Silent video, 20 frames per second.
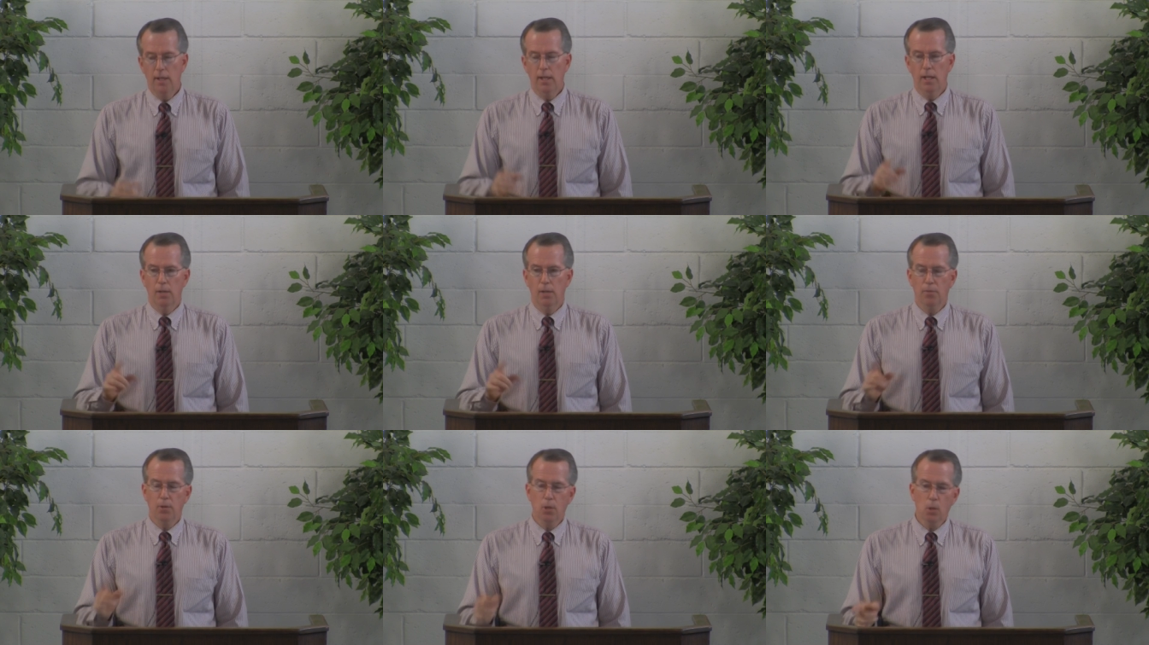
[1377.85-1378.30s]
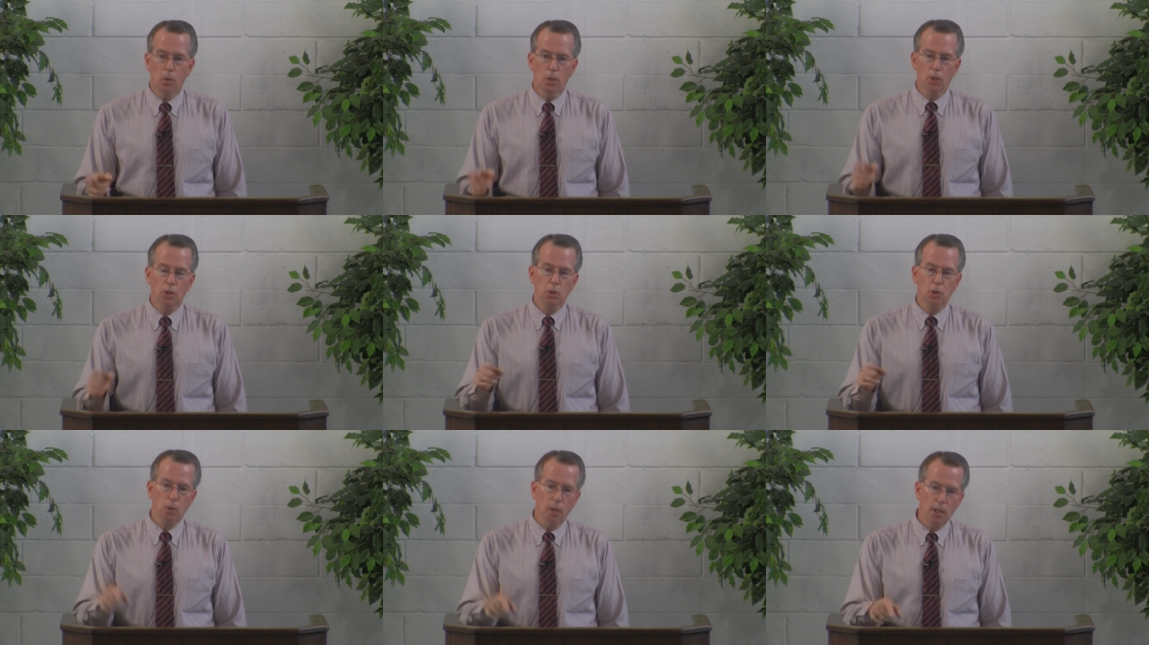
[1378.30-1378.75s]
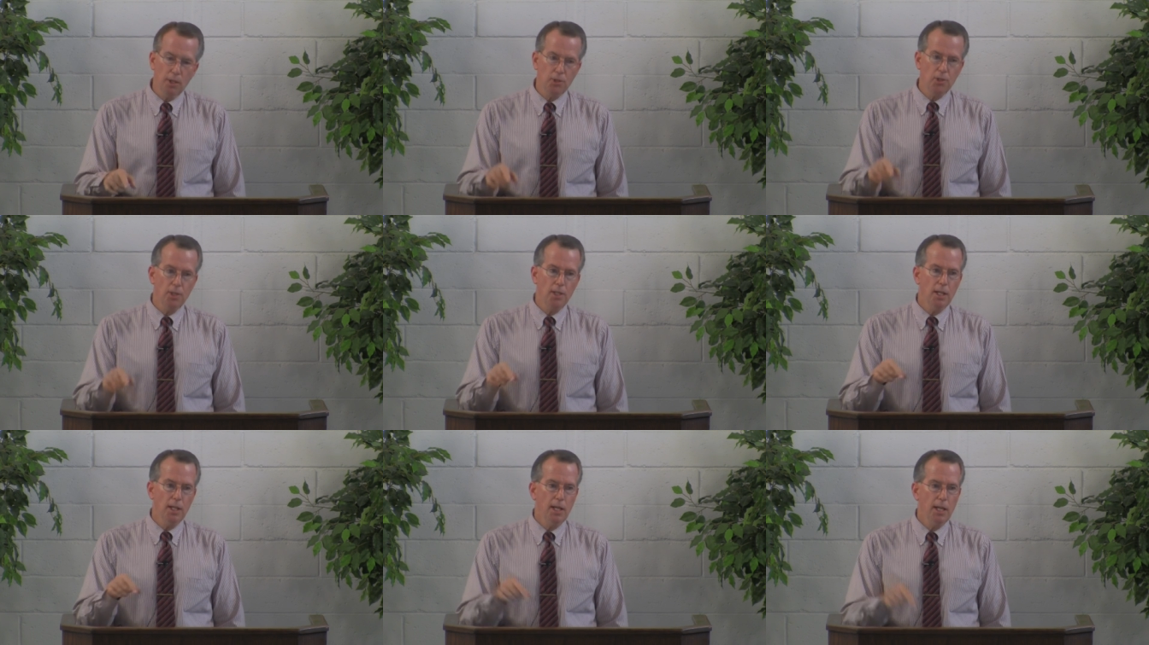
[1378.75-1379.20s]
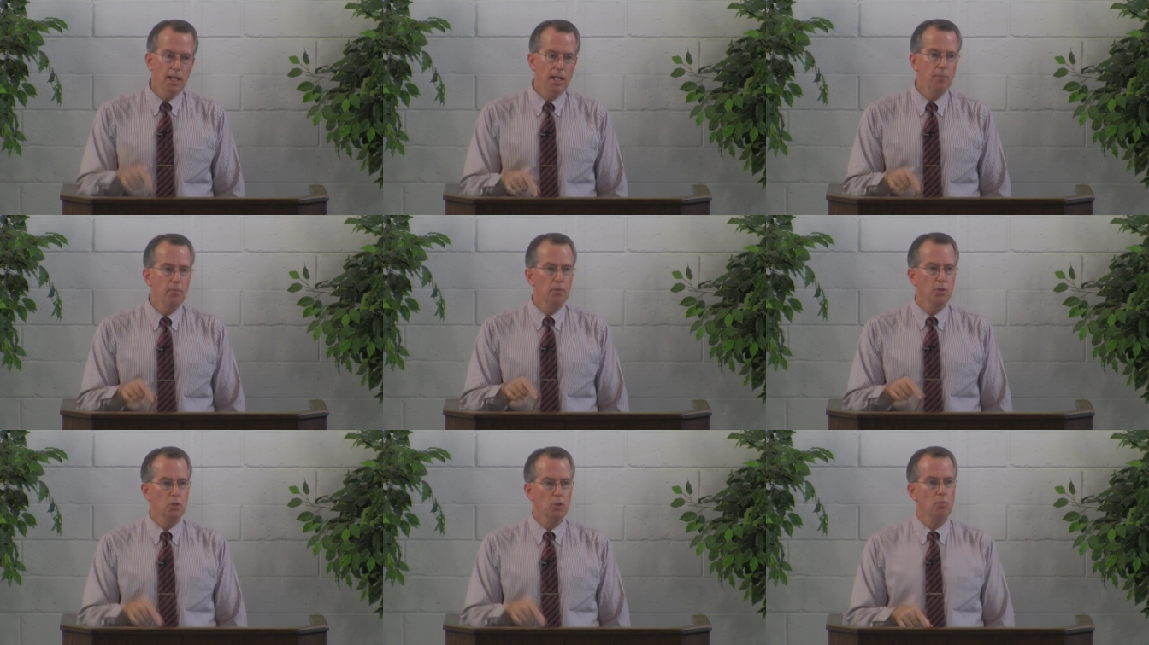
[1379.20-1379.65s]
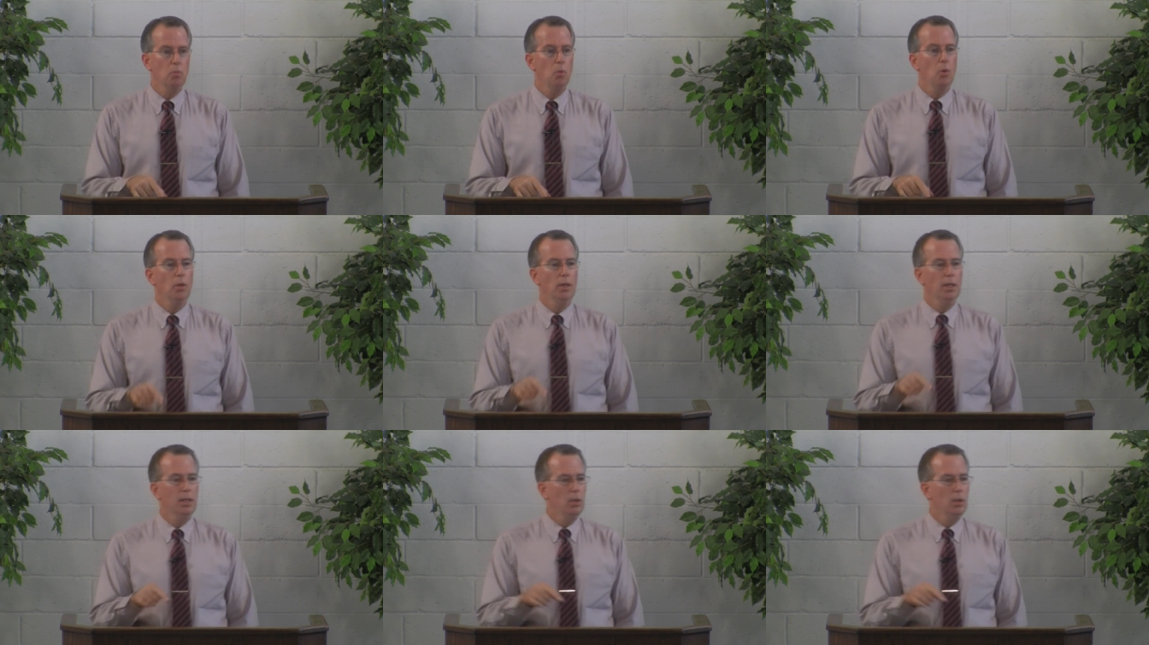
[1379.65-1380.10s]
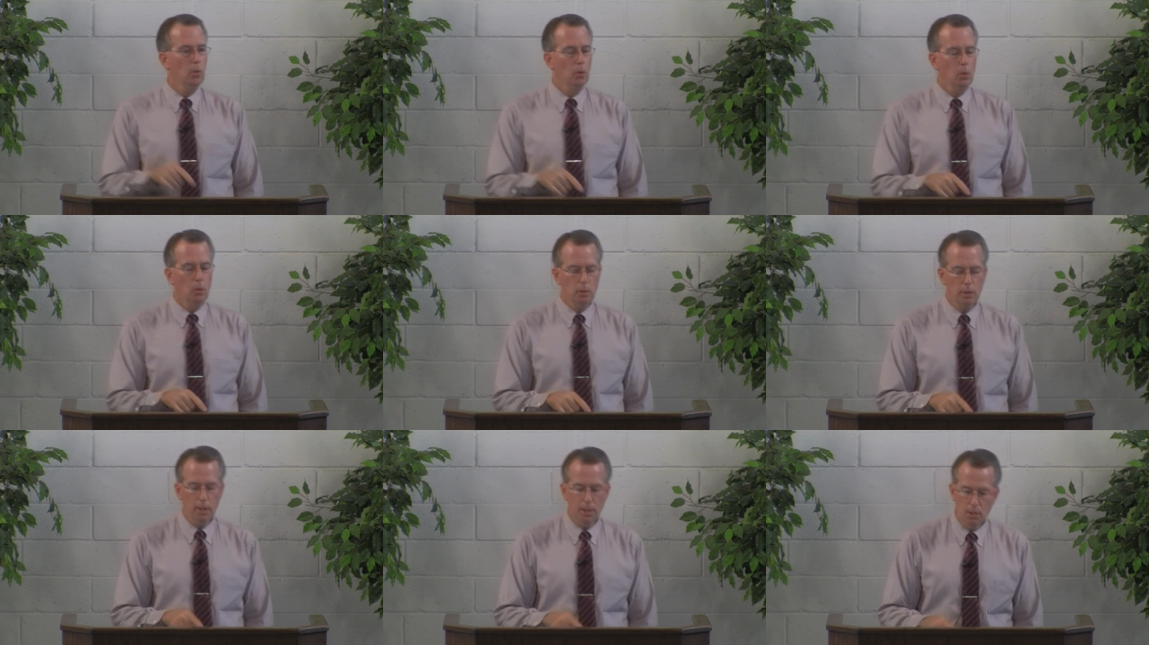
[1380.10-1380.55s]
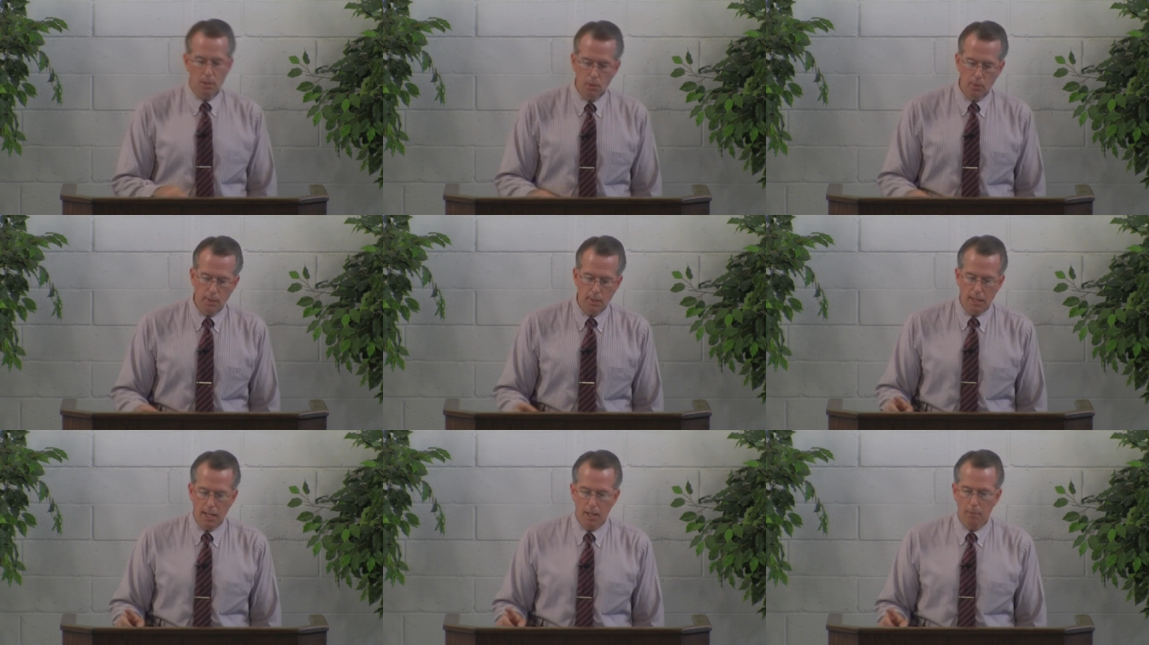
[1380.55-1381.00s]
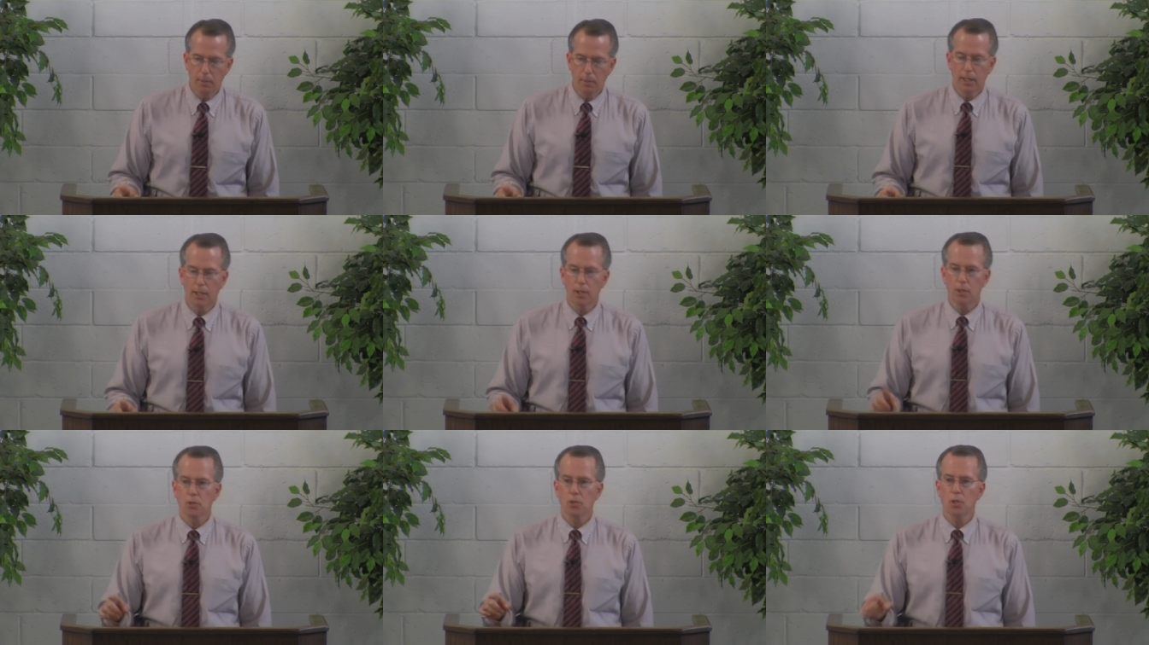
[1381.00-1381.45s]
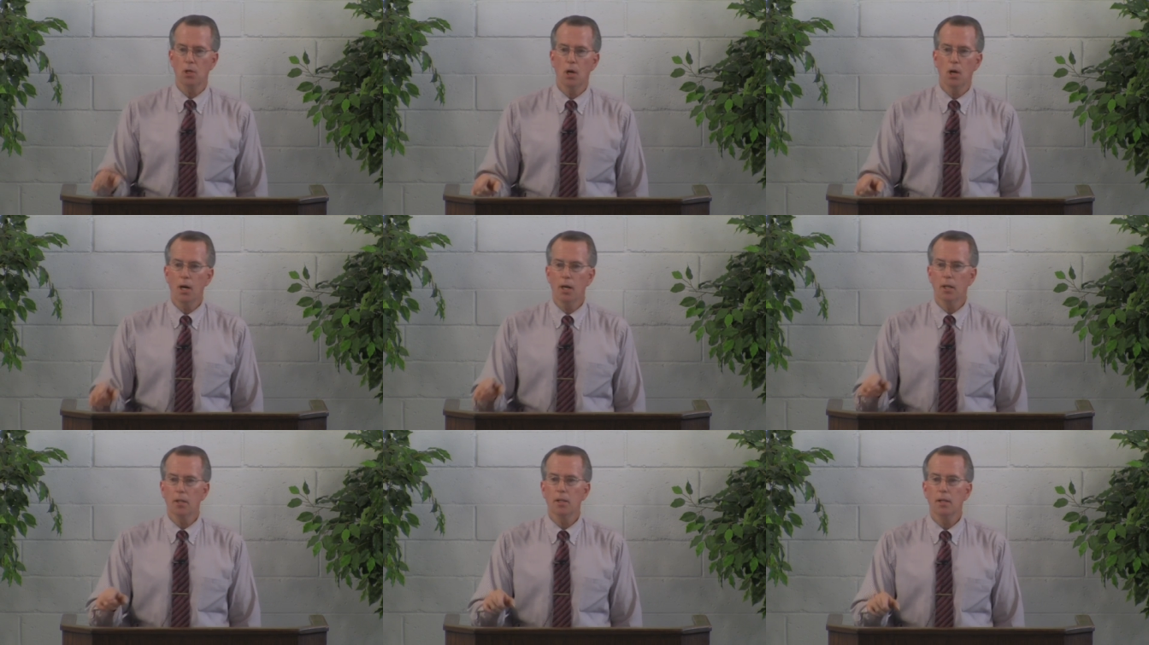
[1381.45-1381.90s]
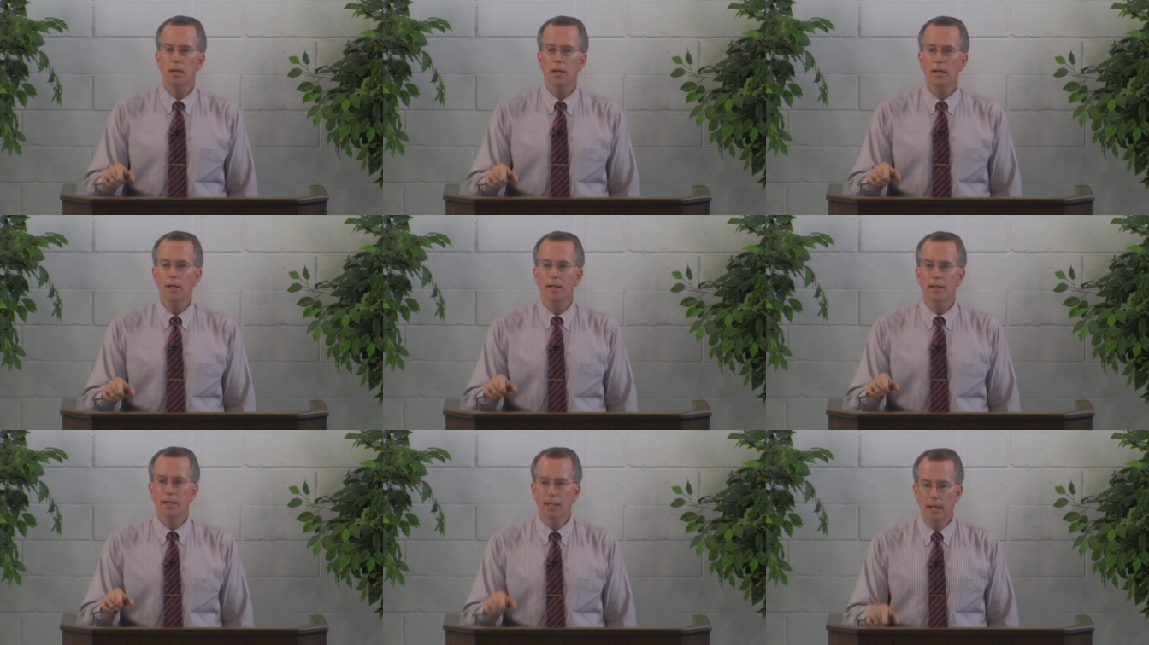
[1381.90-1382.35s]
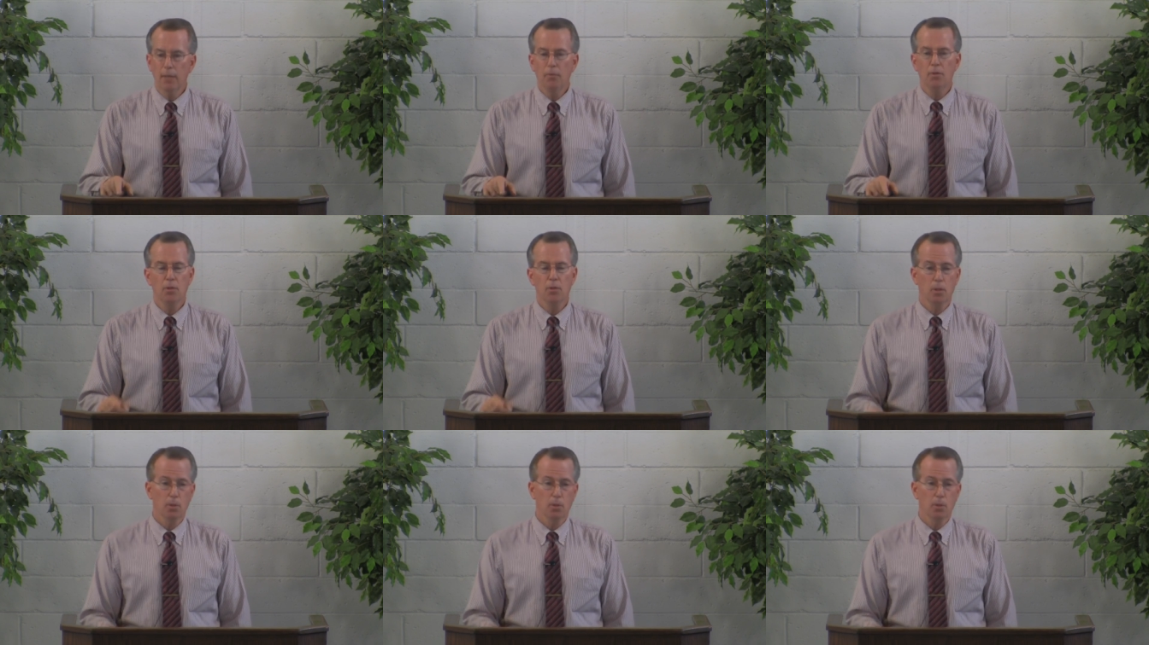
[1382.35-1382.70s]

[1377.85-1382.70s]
If you are trusting in him this morning, you are only doing that because God gave you the